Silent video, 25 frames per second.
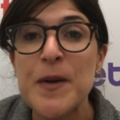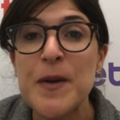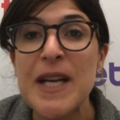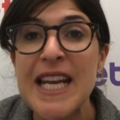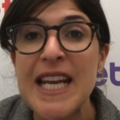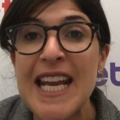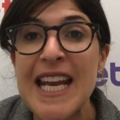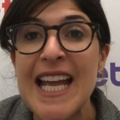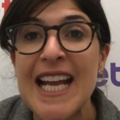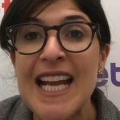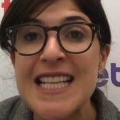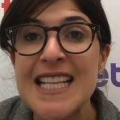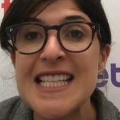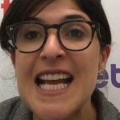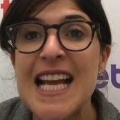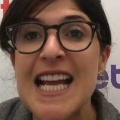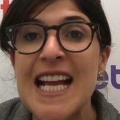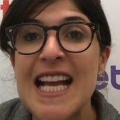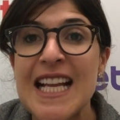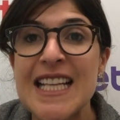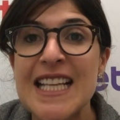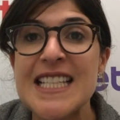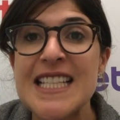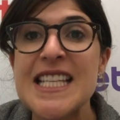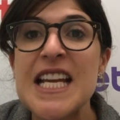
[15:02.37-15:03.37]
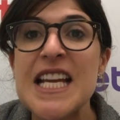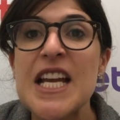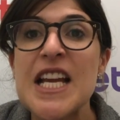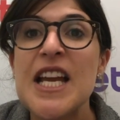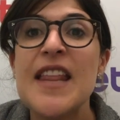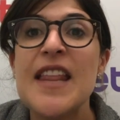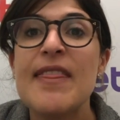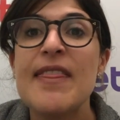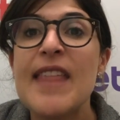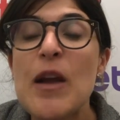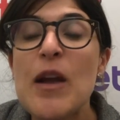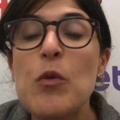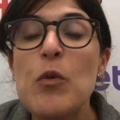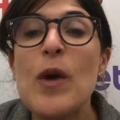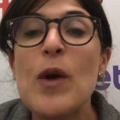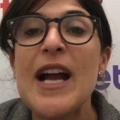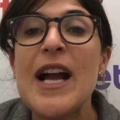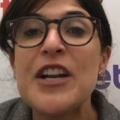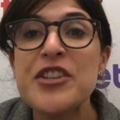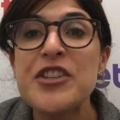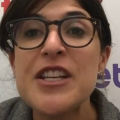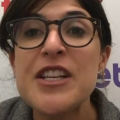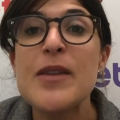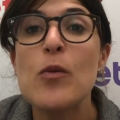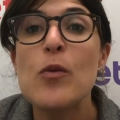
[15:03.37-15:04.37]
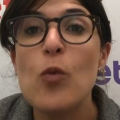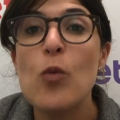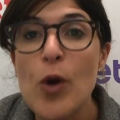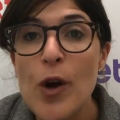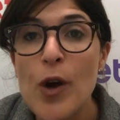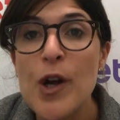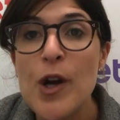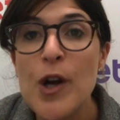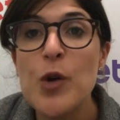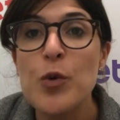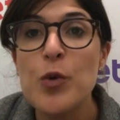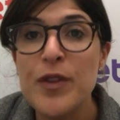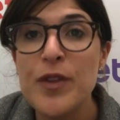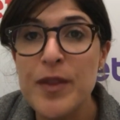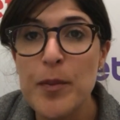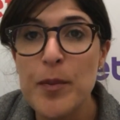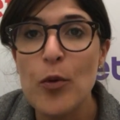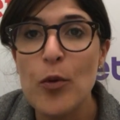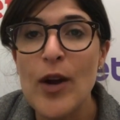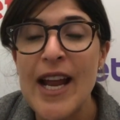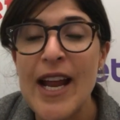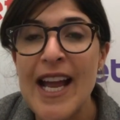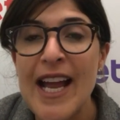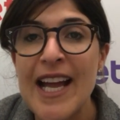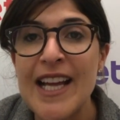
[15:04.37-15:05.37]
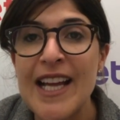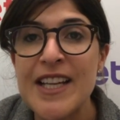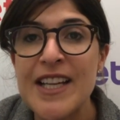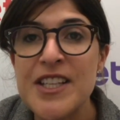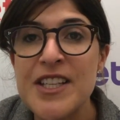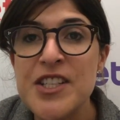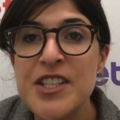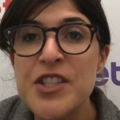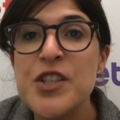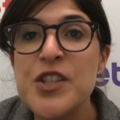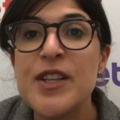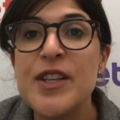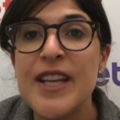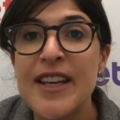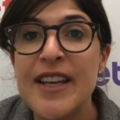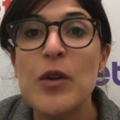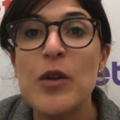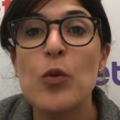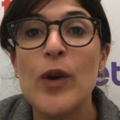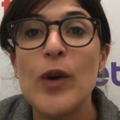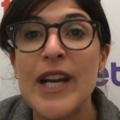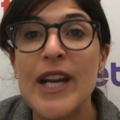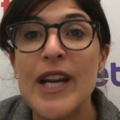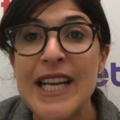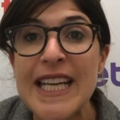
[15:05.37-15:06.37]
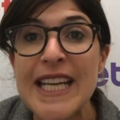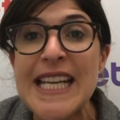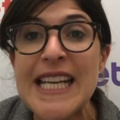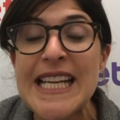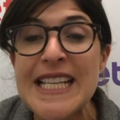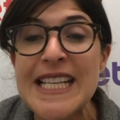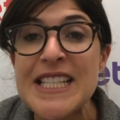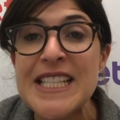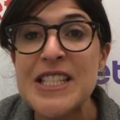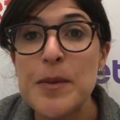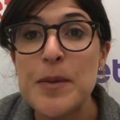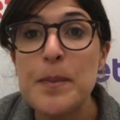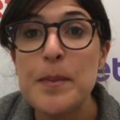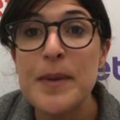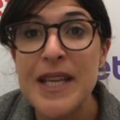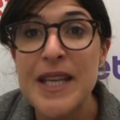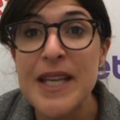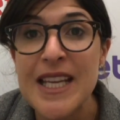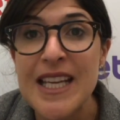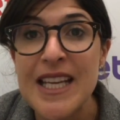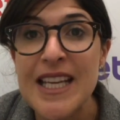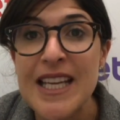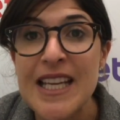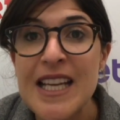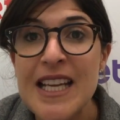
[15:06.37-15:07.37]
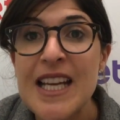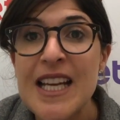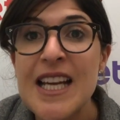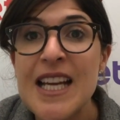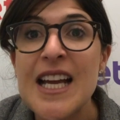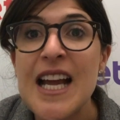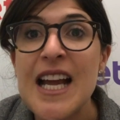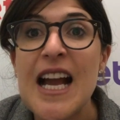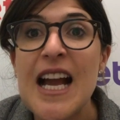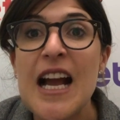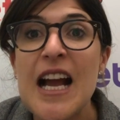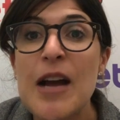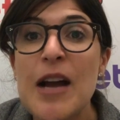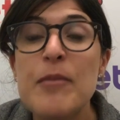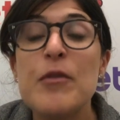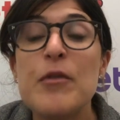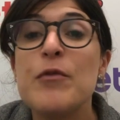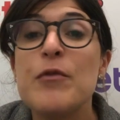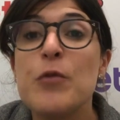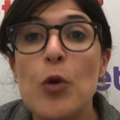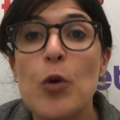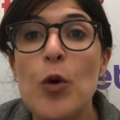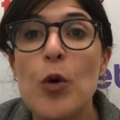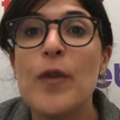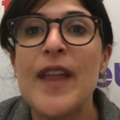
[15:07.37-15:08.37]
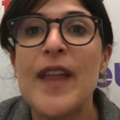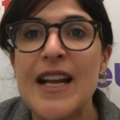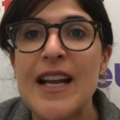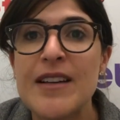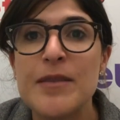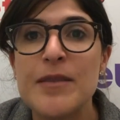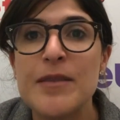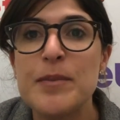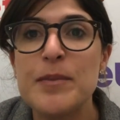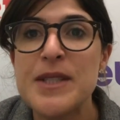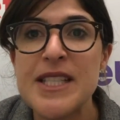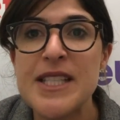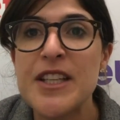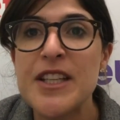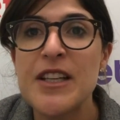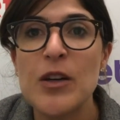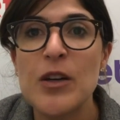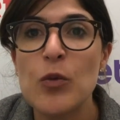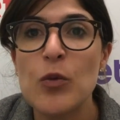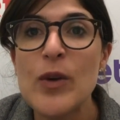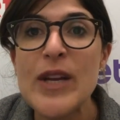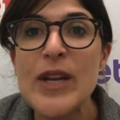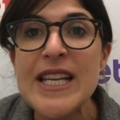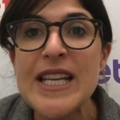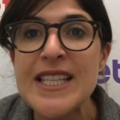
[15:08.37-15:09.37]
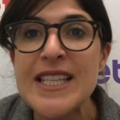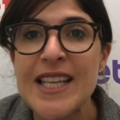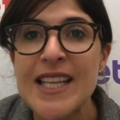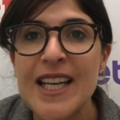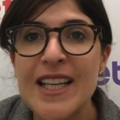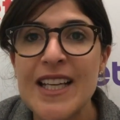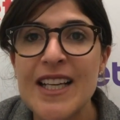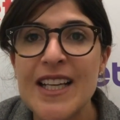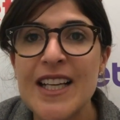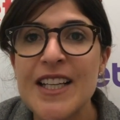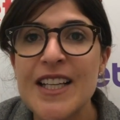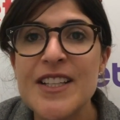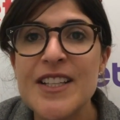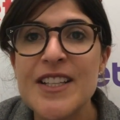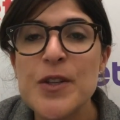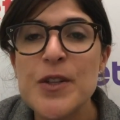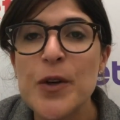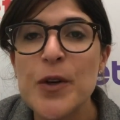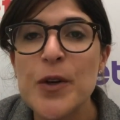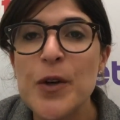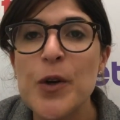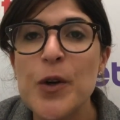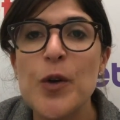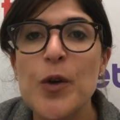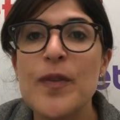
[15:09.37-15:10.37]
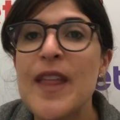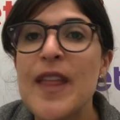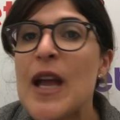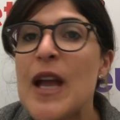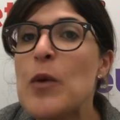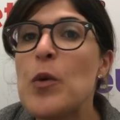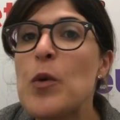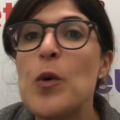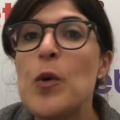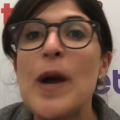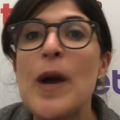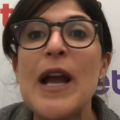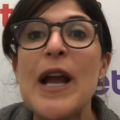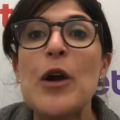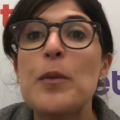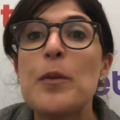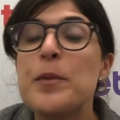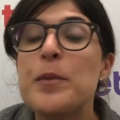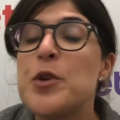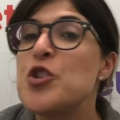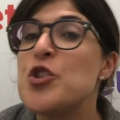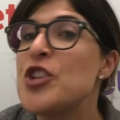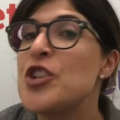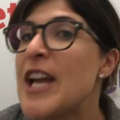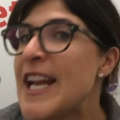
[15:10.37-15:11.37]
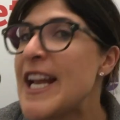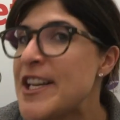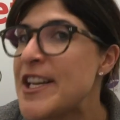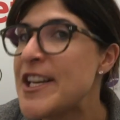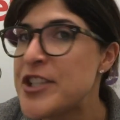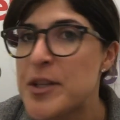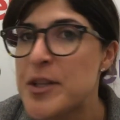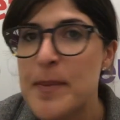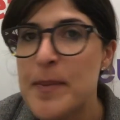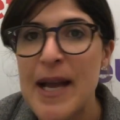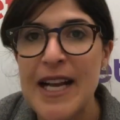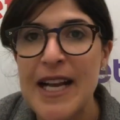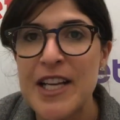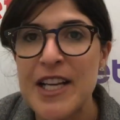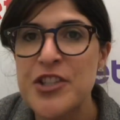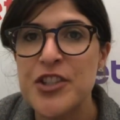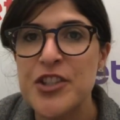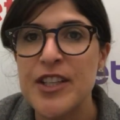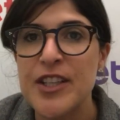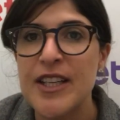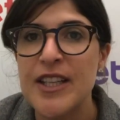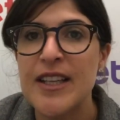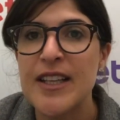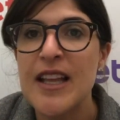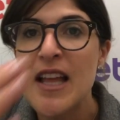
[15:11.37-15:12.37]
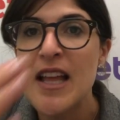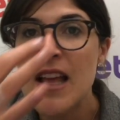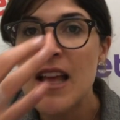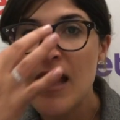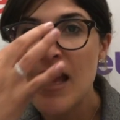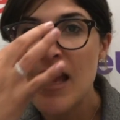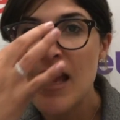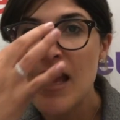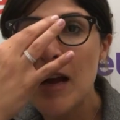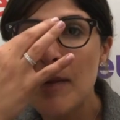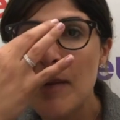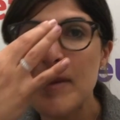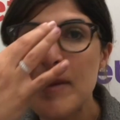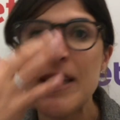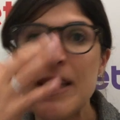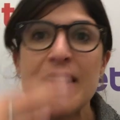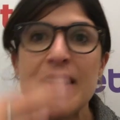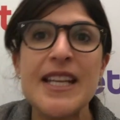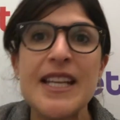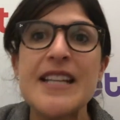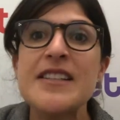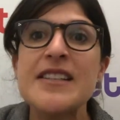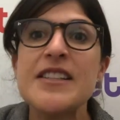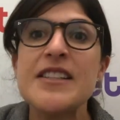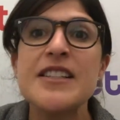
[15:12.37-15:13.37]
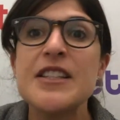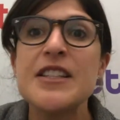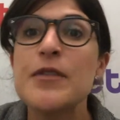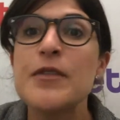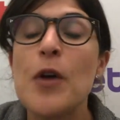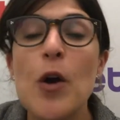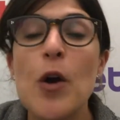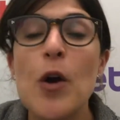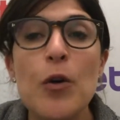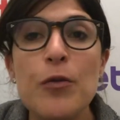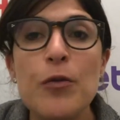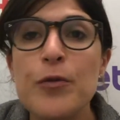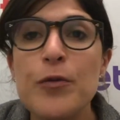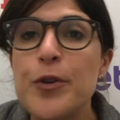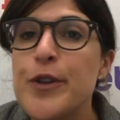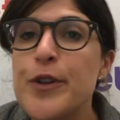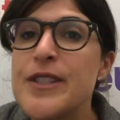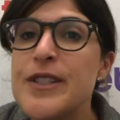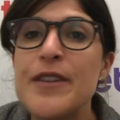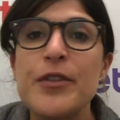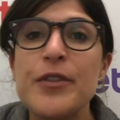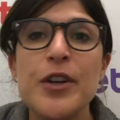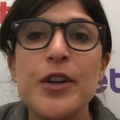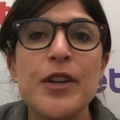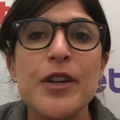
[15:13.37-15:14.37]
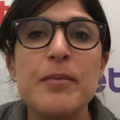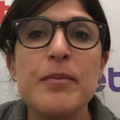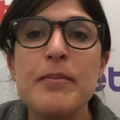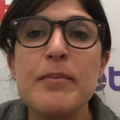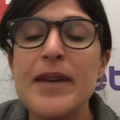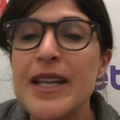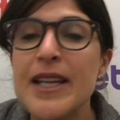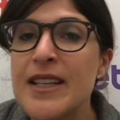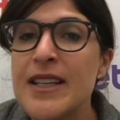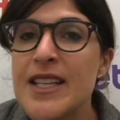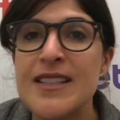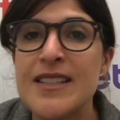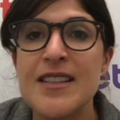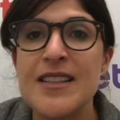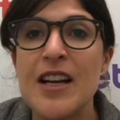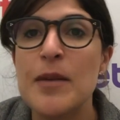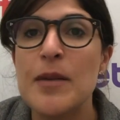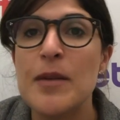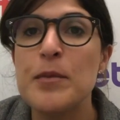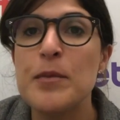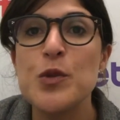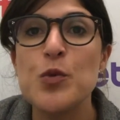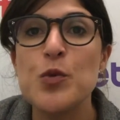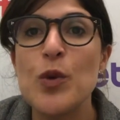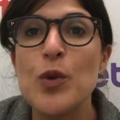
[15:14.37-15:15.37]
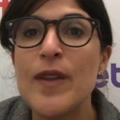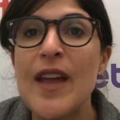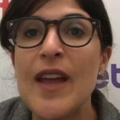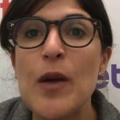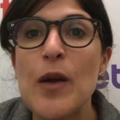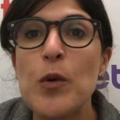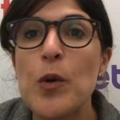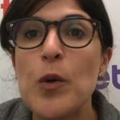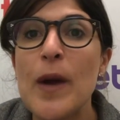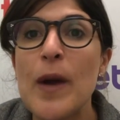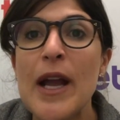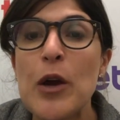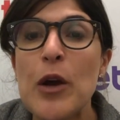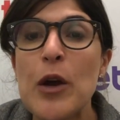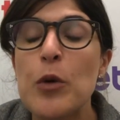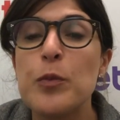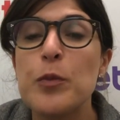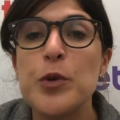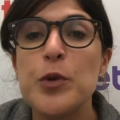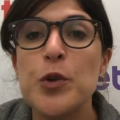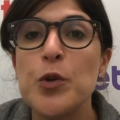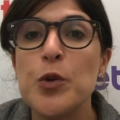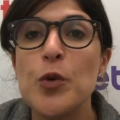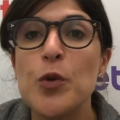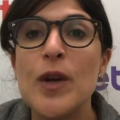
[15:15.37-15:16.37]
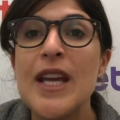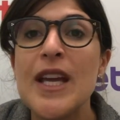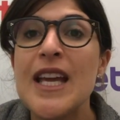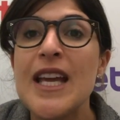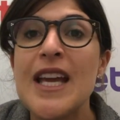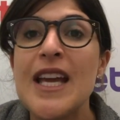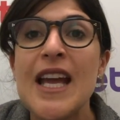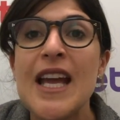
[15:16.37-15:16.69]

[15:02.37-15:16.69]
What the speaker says: they'll connect, and they will actually work with the brands to get it where it needs to be for that particular retailer. So it will help you change the packaging. In the instance of Whole Foods, I've heard many examples where they will help you